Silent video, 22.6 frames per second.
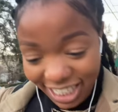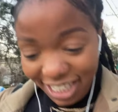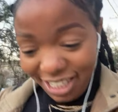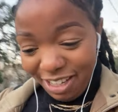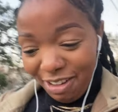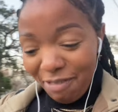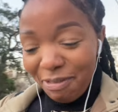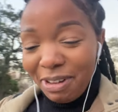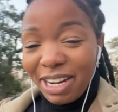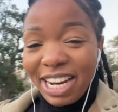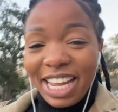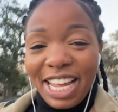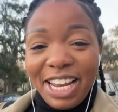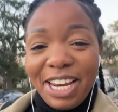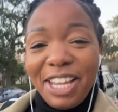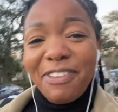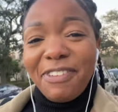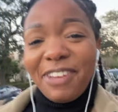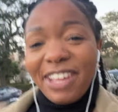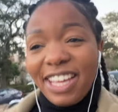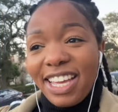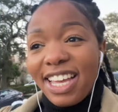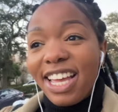But
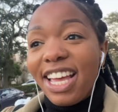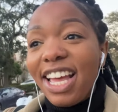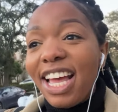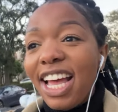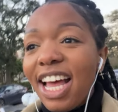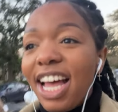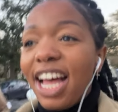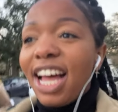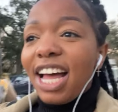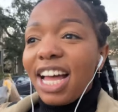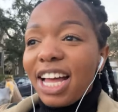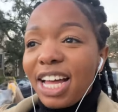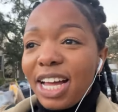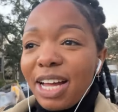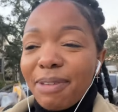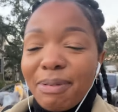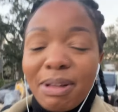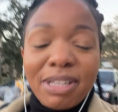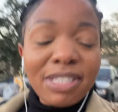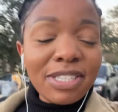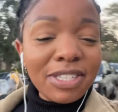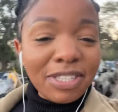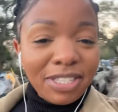anyway,
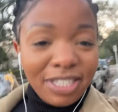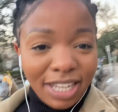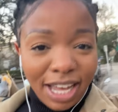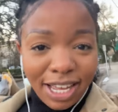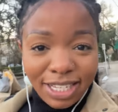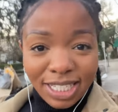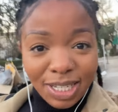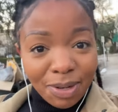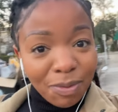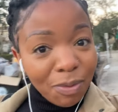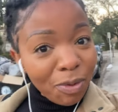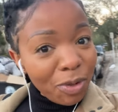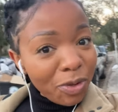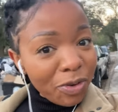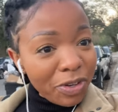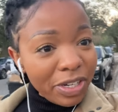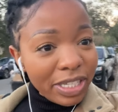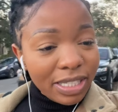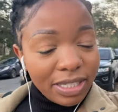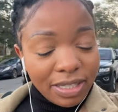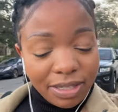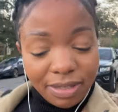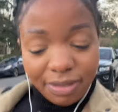I'll see you guys at Walgreens. I came